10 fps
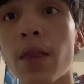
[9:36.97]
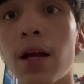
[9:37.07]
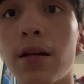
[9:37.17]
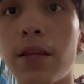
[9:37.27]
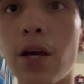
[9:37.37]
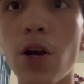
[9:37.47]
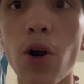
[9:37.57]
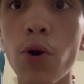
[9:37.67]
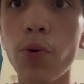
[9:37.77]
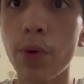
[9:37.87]
They
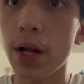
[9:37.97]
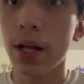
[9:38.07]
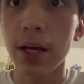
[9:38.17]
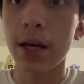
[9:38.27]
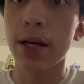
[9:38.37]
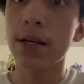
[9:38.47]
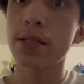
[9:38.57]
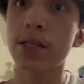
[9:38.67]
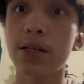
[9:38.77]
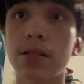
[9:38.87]
go
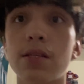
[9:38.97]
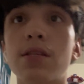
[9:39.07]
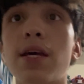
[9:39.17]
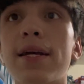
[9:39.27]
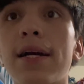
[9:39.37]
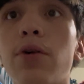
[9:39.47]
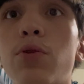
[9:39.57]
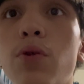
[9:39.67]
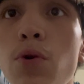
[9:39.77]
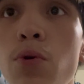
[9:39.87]
to take
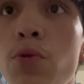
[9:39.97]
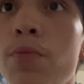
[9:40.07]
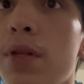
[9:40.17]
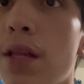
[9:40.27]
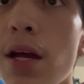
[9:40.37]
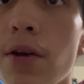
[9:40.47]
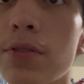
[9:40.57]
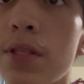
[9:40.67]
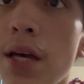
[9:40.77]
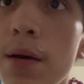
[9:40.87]
out Doom and Thanos
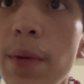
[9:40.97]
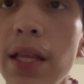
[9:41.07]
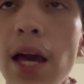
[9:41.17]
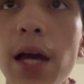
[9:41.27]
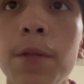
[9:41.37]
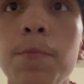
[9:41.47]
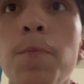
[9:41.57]
on them, and then